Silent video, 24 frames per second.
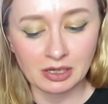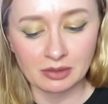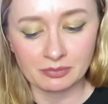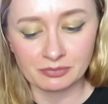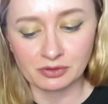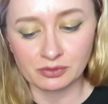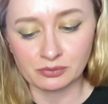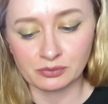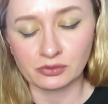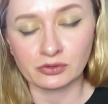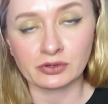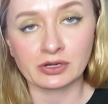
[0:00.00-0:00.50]
pump
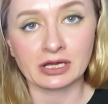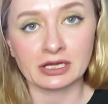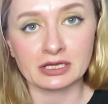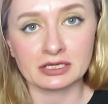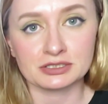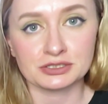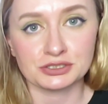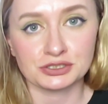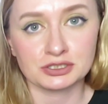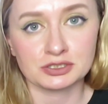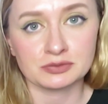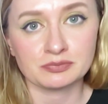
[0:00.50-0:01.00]
the water
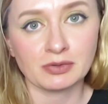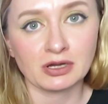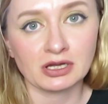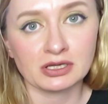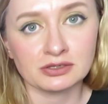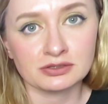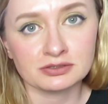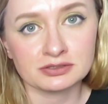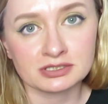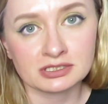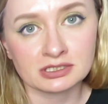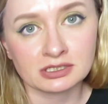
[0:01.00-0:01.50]
is just by
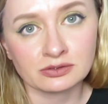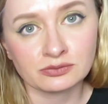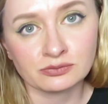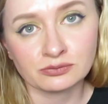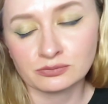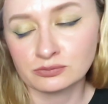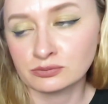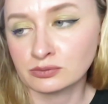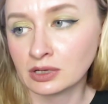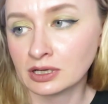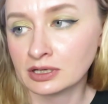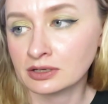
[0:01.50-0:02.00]
using
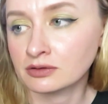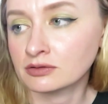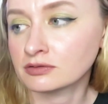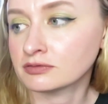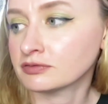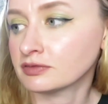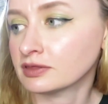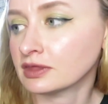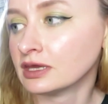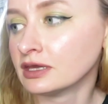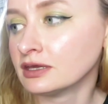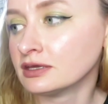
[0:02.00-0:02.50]
one
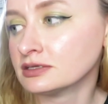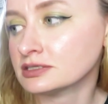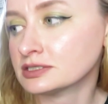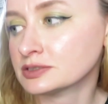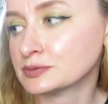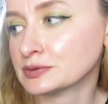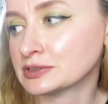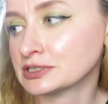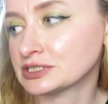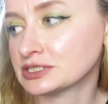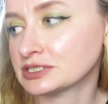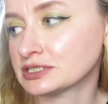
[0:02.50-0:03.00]
of these,
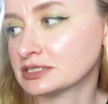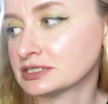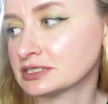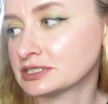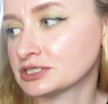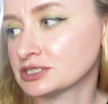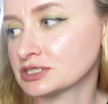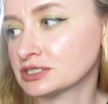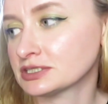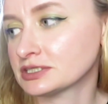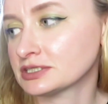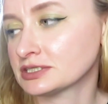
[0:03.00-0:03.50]
which is
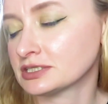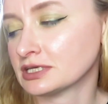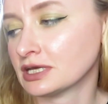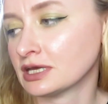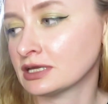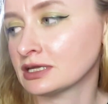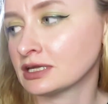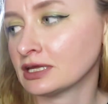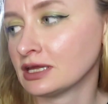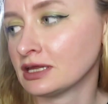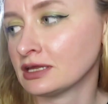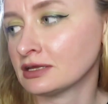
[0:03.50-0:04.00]
just
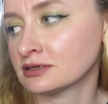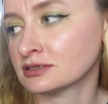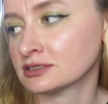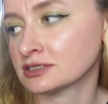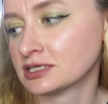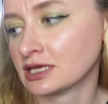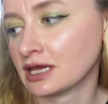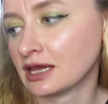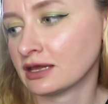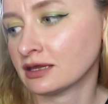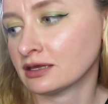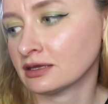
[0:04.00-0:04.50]
an
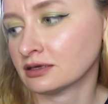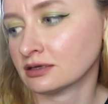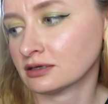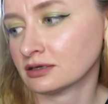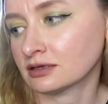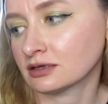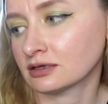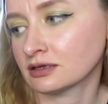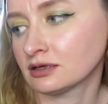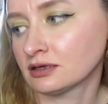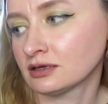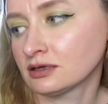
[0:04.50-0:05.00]

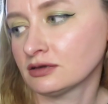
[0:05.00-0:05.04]
in-tank